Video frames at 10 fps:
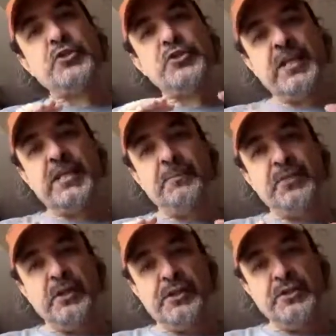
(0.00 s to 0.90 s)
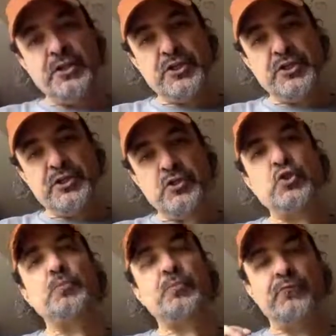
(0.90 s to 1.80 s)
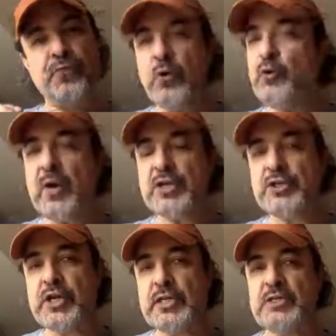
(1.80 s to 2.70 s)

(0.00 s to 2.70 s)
are setting up the conditions to provoke Russia